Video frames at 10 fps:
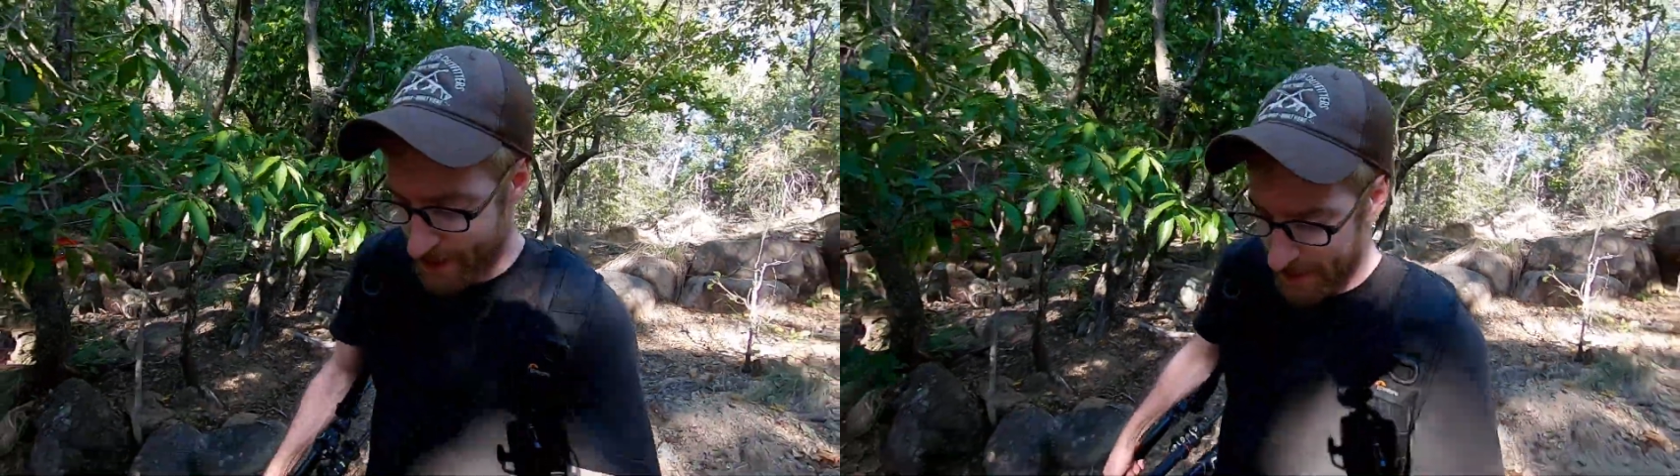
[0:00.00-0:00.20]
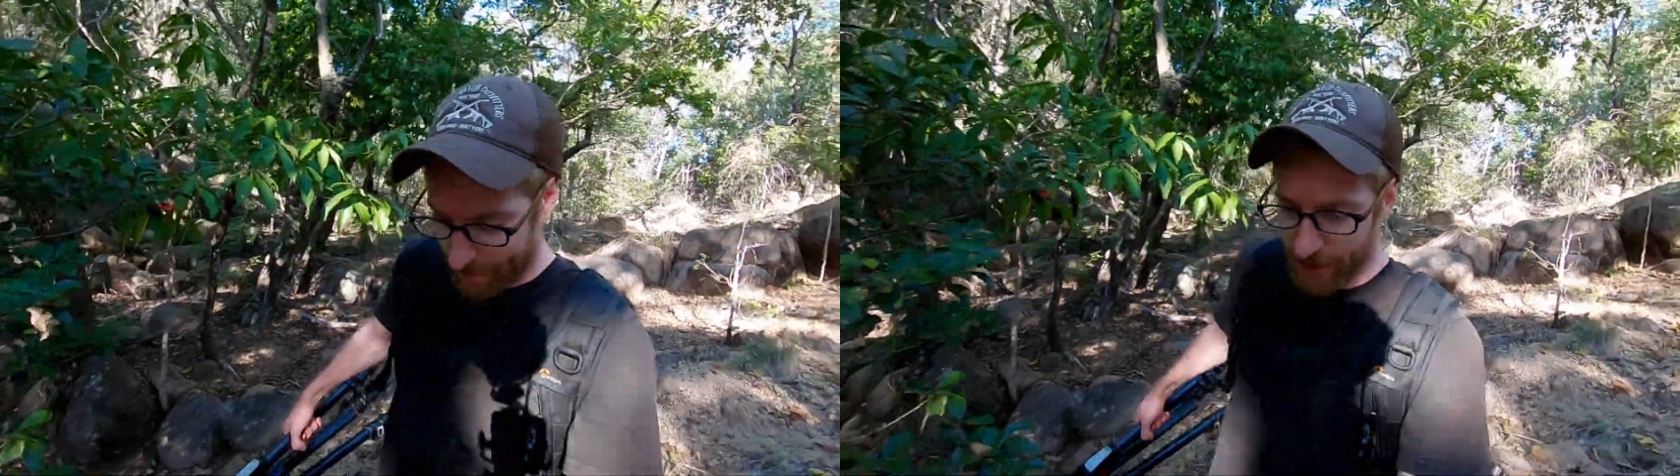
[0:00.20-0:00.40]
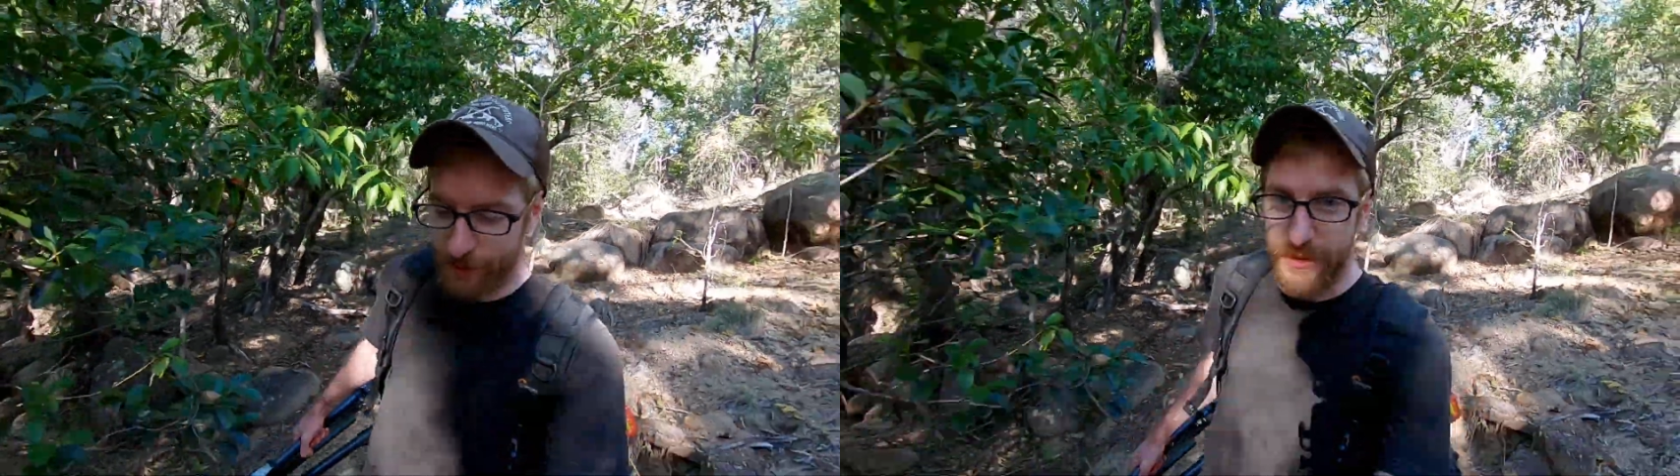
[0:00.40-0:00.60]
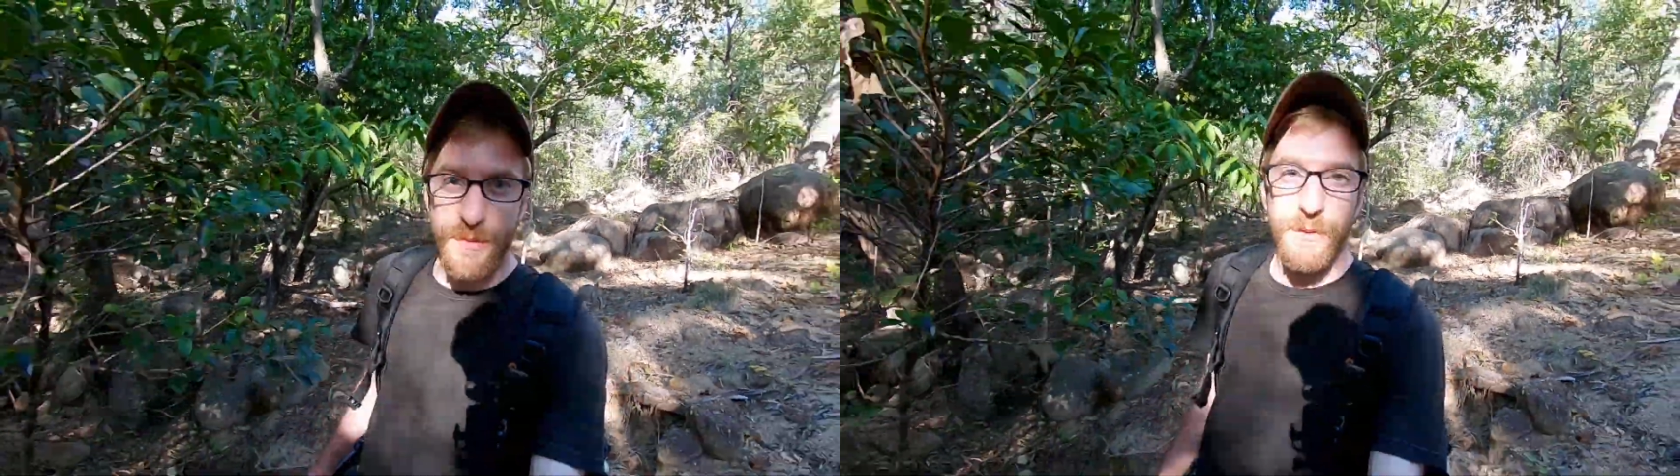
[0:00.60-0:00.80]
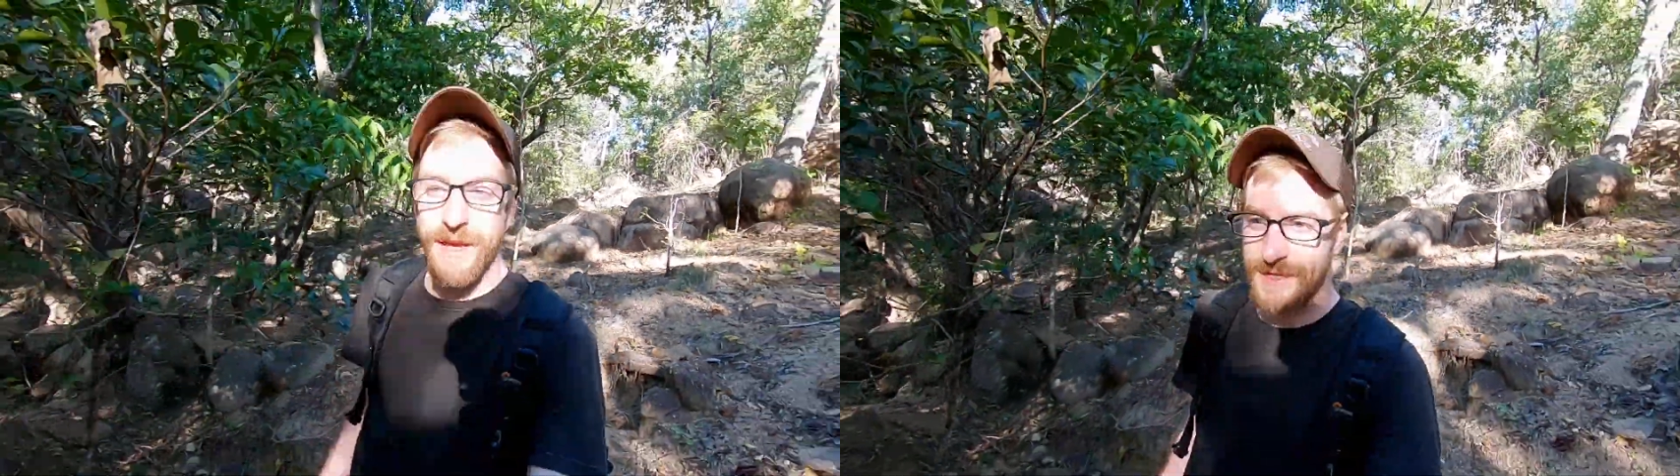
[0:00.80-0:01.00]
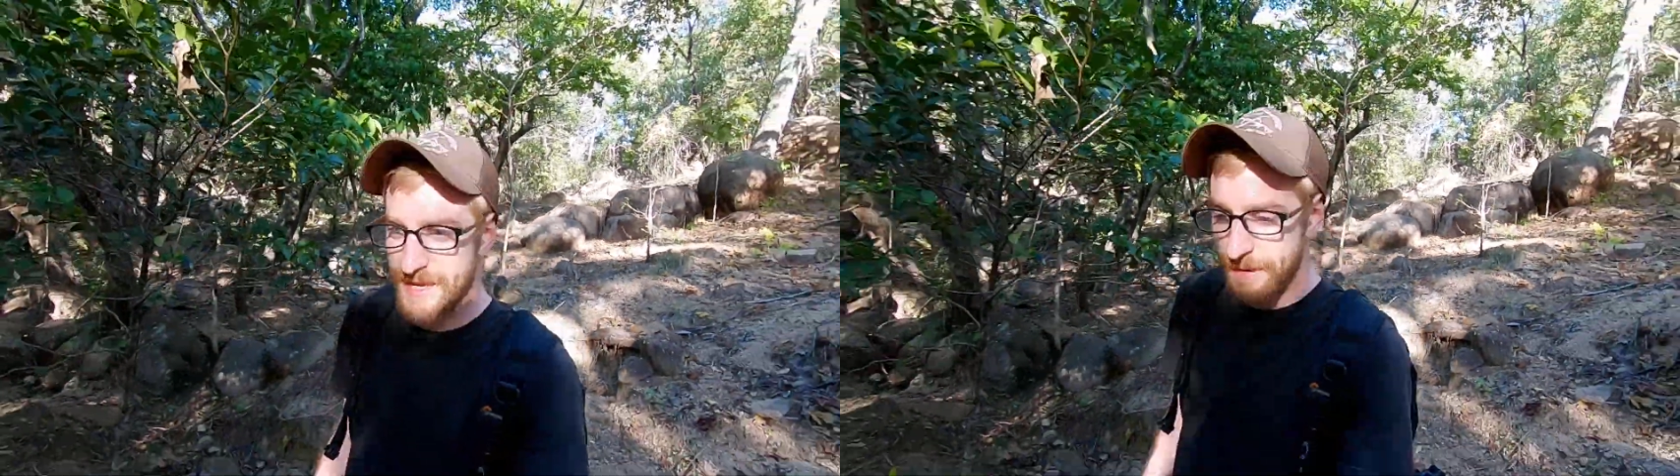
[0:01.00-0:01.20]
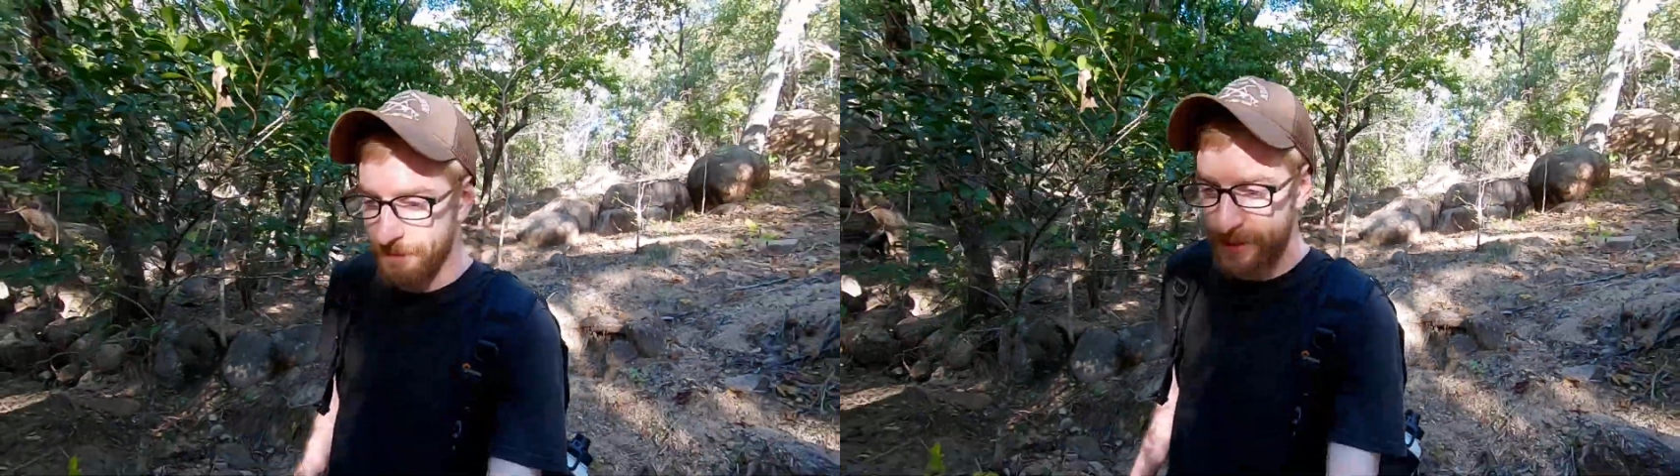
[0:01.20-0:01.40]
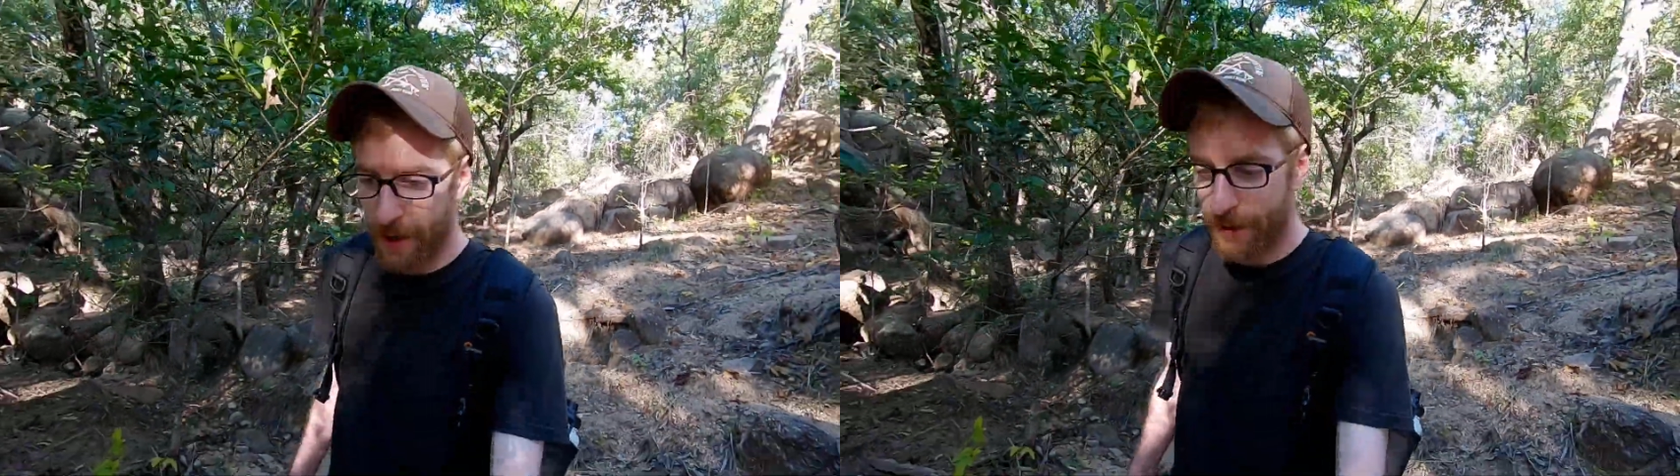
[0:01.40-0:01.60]
and I'm going to do some landscape
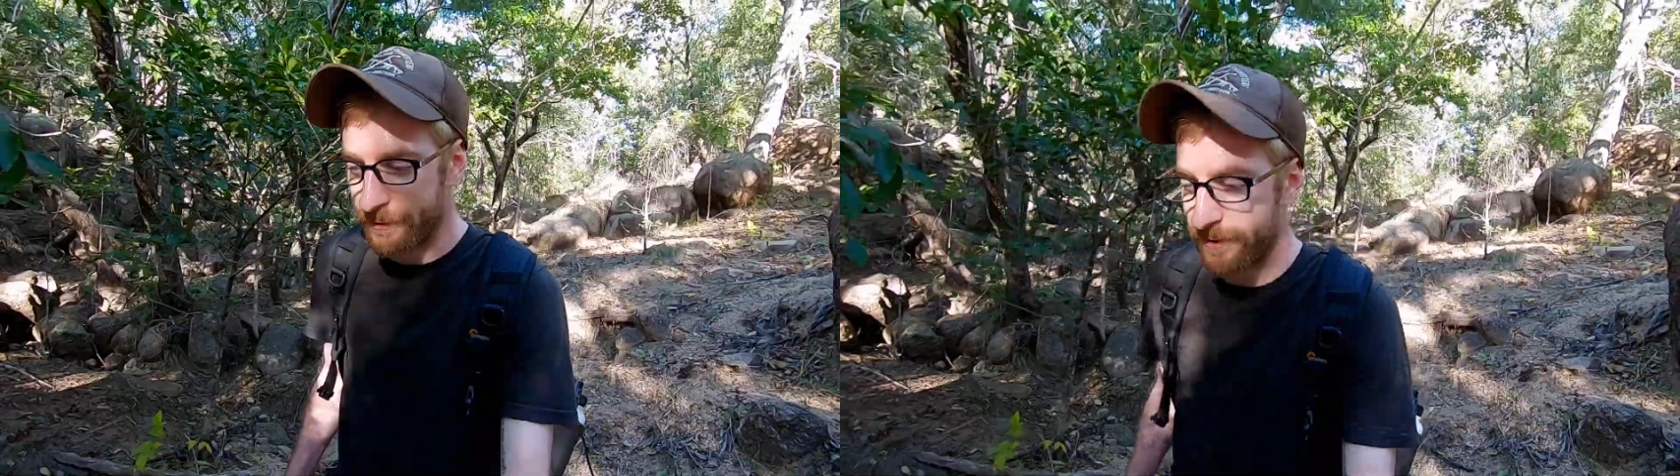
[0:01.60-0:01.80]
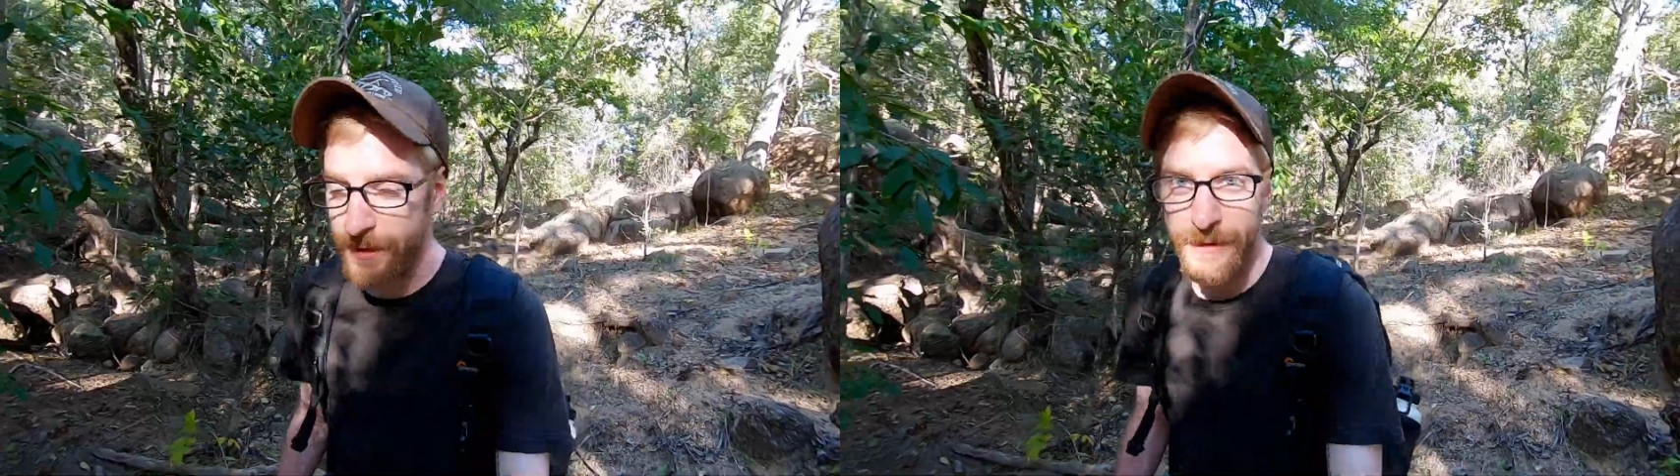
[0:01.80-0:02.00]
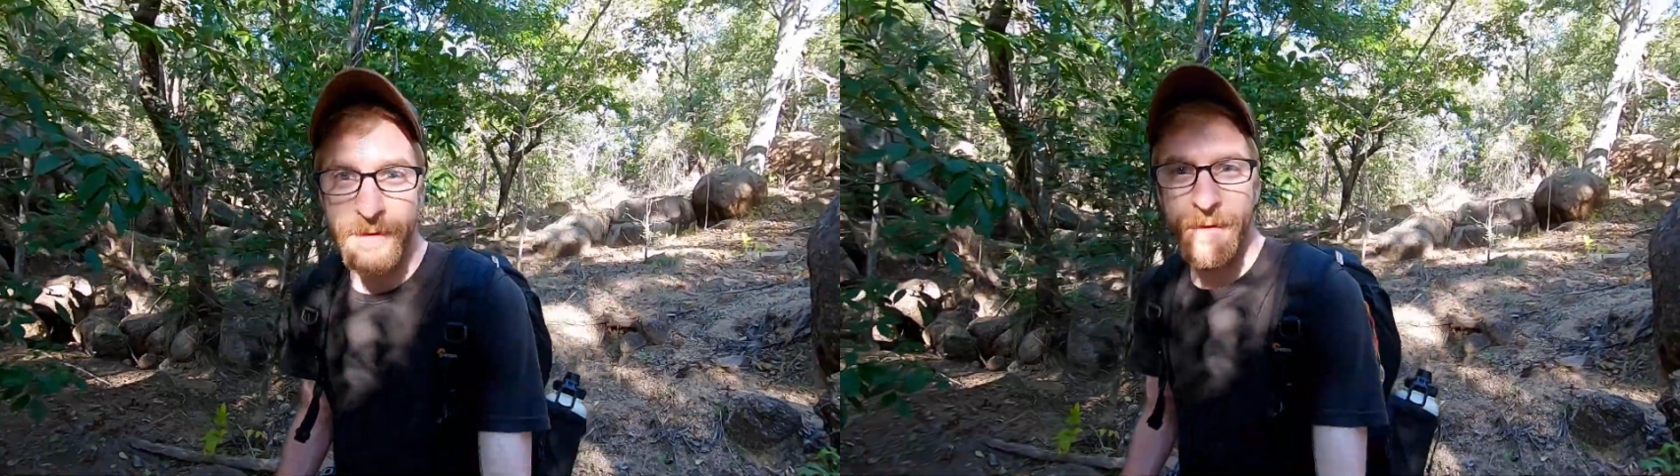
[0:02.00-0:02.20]
photography.